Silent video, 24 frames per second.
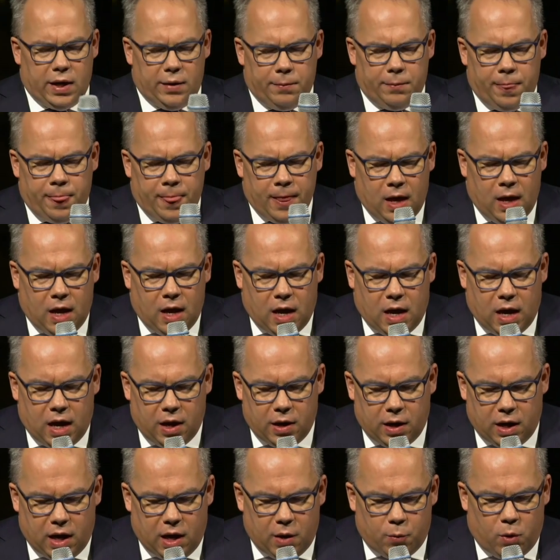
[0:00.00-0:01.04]

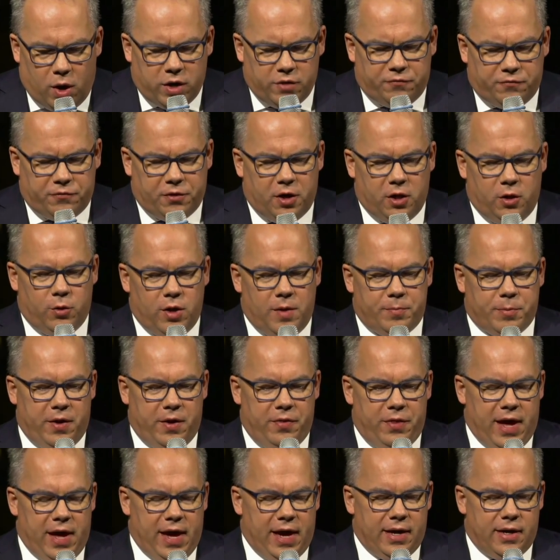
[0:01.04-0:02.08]
Okay. I want to follow up
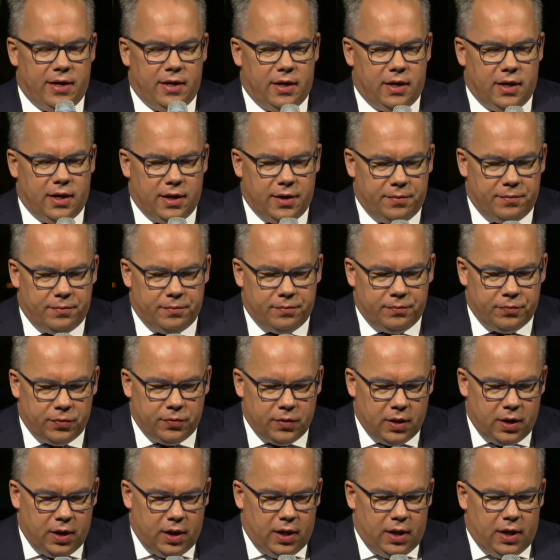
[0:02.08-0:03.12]
on that,
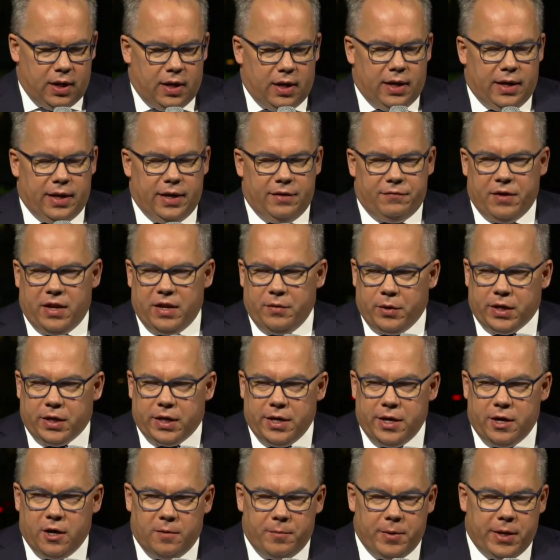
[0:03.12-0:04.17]
if anyone
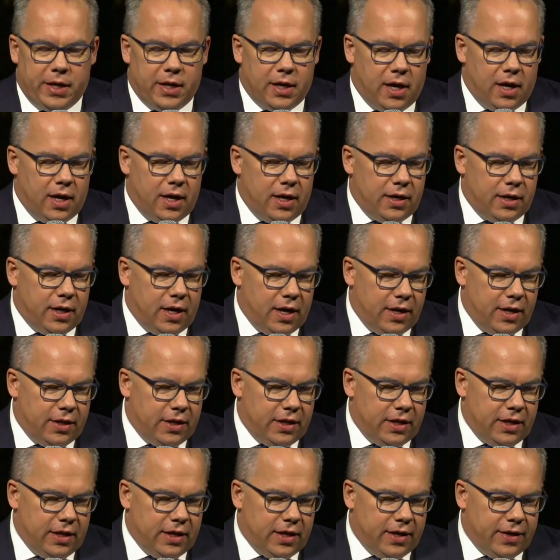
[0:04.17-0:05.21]
can hear me, on
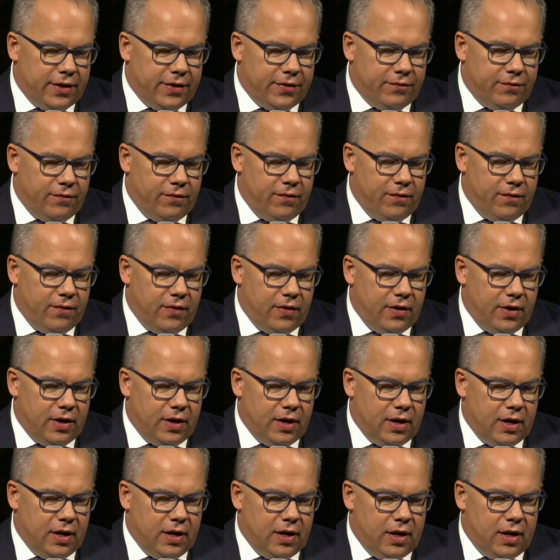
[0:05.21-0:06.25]
the
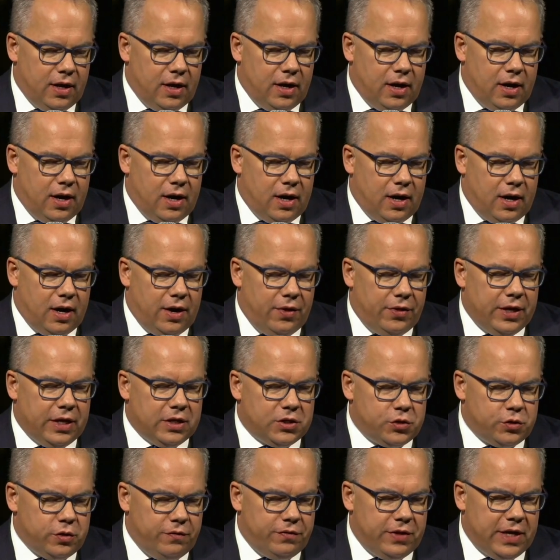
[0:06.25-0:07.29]

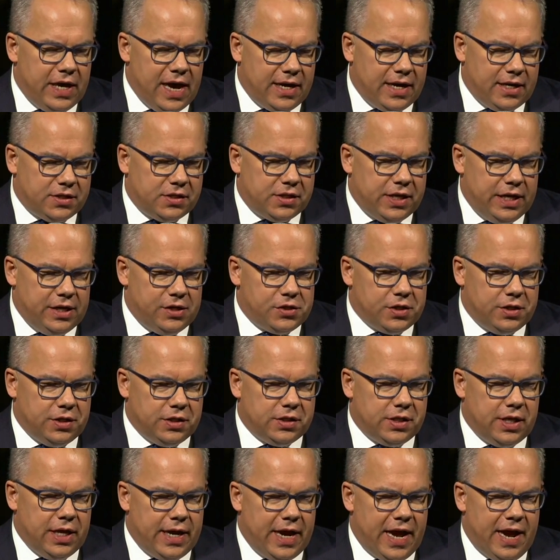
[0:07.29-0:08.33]
issue of the
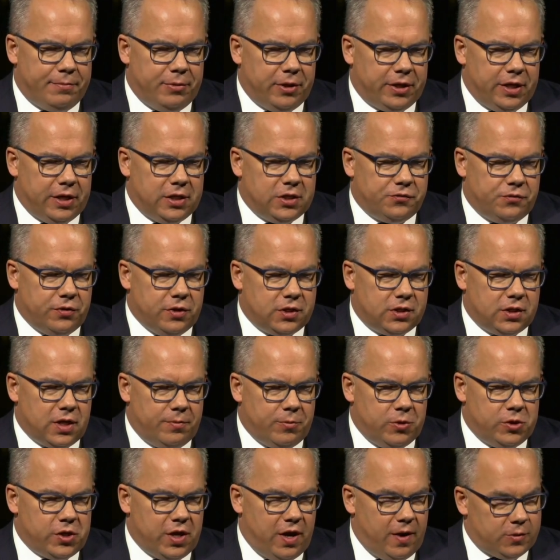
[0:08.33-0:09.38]
attestations that applicants for the
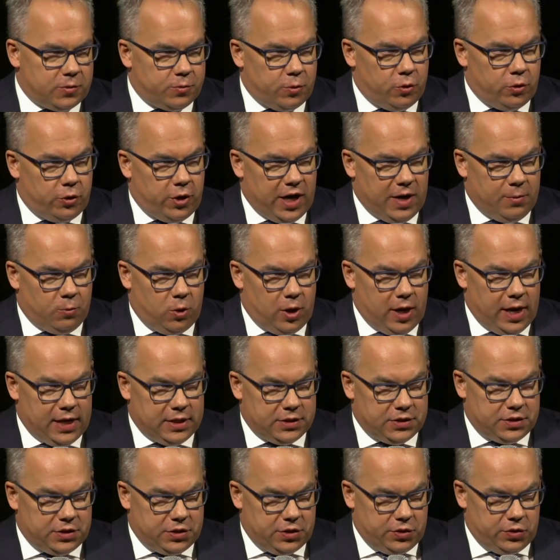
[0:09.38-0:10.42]
summer jobs program were
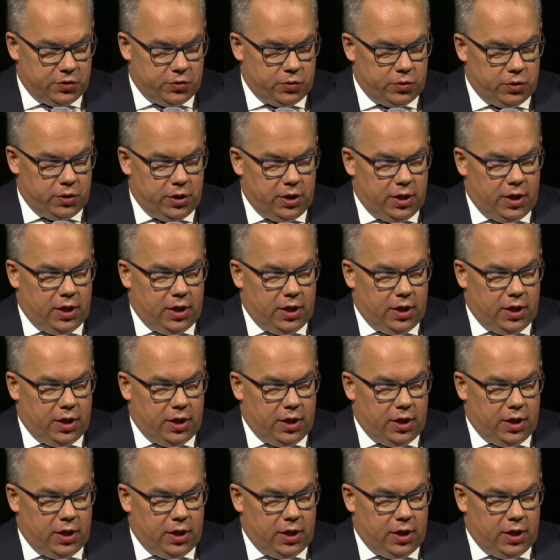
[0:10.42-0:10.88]
asked to